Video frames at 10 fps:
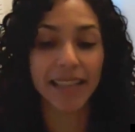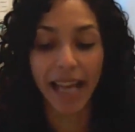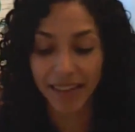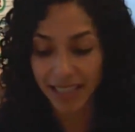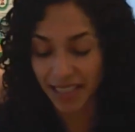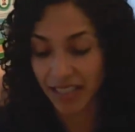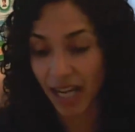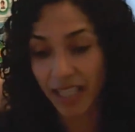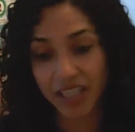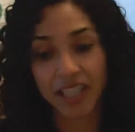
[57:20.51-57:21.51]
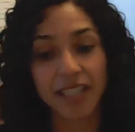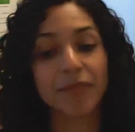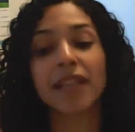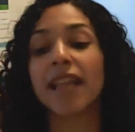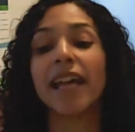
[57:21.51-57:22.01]
that this is not just
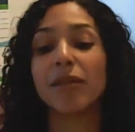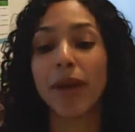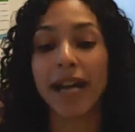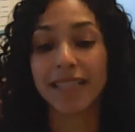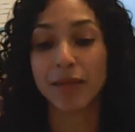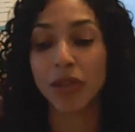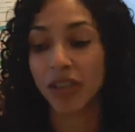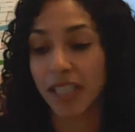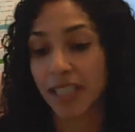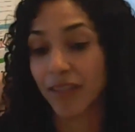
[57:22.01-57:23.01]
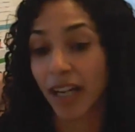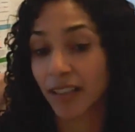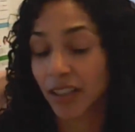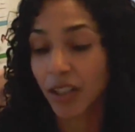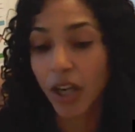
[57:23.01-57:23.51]
something that impacts communities of
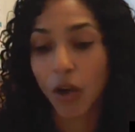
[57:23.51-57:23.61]
color,